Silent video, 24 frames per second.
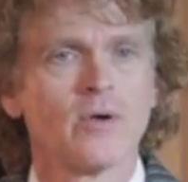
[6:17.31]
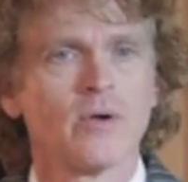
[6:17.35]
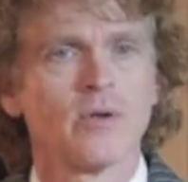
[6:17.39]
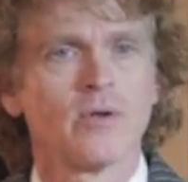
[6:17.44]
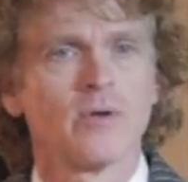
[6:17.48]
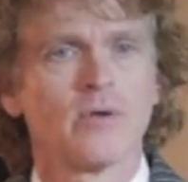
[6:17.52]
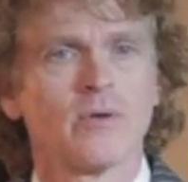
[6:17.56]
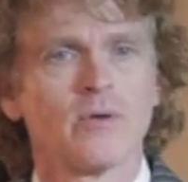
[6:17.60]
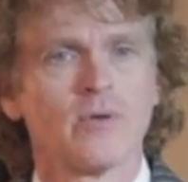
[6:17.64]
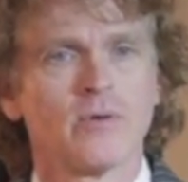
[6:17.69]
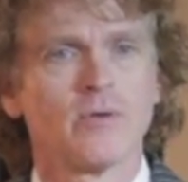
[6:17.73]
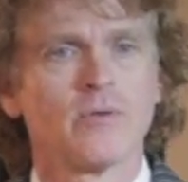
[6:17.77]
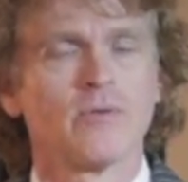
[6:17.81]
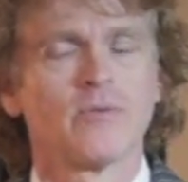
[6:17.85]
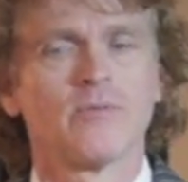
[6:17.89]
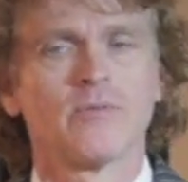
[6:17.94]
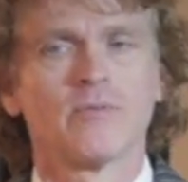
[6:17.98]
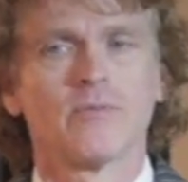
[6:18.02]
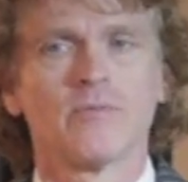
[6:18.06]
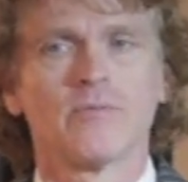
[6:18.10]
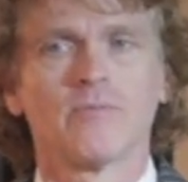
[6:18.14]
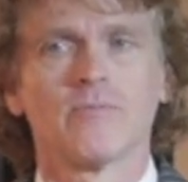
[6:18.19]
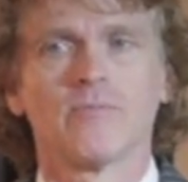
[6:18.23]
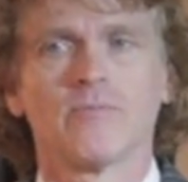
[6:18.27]

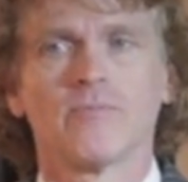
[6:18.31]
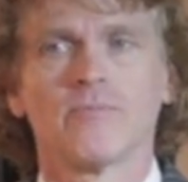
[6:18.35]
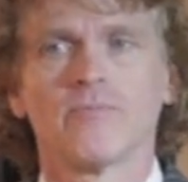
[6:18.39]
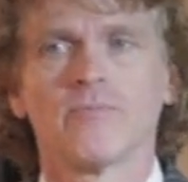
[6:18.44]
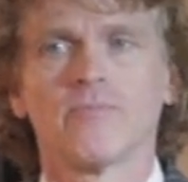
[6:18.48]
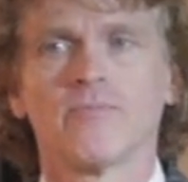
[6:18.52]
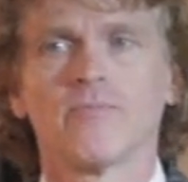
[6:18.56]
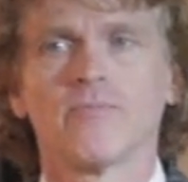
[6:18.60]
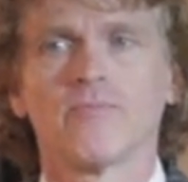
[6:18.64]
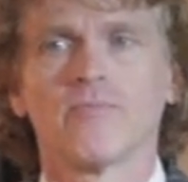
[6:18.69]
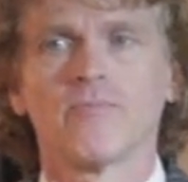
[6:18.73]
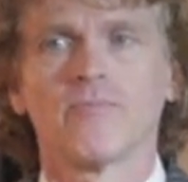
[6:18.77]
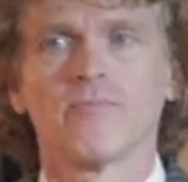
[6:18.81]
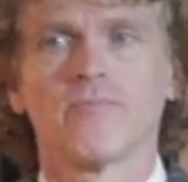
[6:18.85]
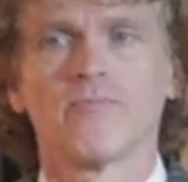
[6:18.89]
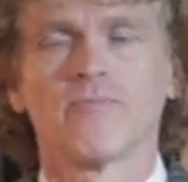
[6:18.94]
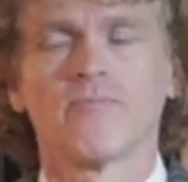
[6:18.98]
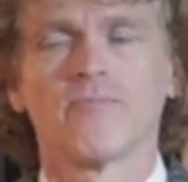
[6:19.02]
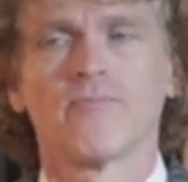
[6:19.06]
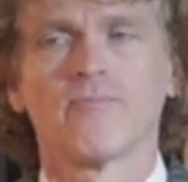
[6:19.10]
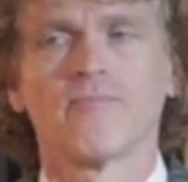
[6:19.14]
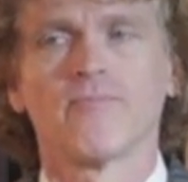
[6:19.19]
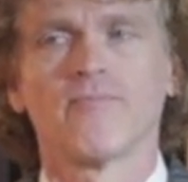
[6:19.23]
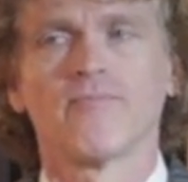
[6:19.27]

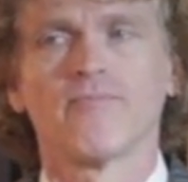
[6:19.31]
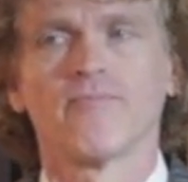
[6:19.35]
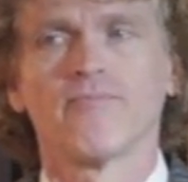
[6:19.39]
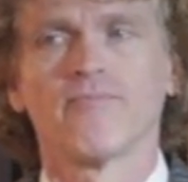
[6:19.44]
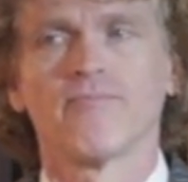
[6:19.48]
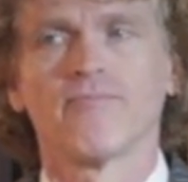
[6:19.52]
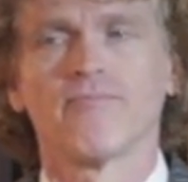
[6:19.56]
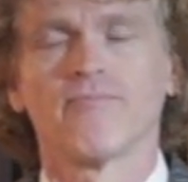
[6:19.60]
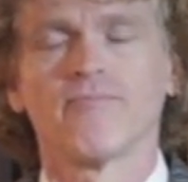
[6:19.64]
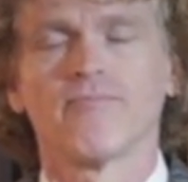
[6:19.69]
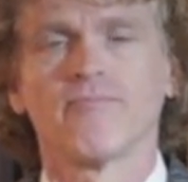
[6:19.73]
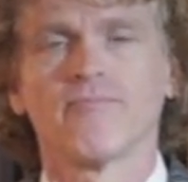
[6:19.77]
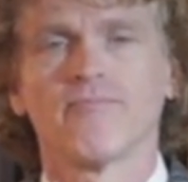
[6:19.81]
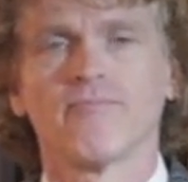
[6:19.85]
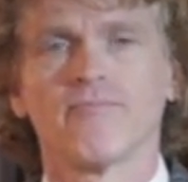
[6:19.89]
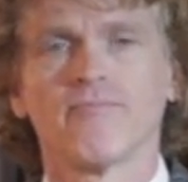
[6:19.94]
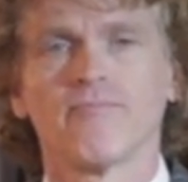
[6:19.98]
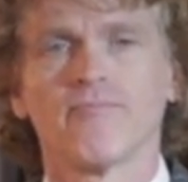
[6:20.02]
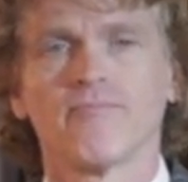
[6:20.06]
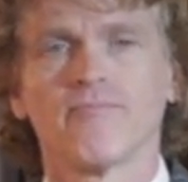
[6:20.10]
No one is speaking in this clip.